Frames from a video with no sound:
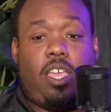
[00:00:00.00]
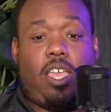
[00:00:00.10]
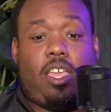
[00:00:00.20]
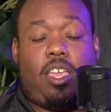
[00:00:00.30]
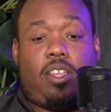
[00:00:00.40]

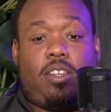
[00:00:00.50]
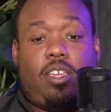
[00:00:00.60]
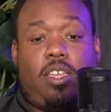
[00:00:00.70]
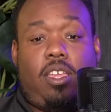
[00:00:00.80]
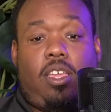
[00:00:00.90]
And
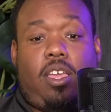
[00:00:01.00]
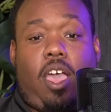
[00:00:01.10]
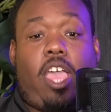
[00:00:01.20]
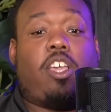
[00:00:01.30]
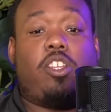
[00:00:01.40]

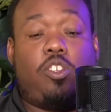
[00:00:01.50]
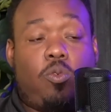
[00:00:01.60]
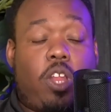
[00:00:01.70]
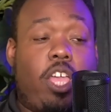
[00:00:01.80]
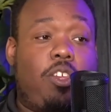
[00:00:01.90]
I couldn't do
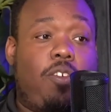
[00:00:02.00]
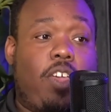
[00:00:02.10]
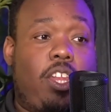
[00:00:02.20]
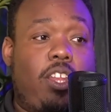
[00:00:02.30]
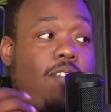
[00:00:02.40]
what I do if
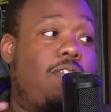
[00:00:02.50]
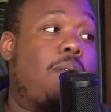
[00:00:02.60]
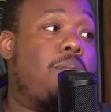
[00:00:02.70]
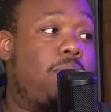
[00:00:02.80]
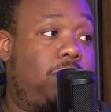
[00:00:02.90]
I didn't have them.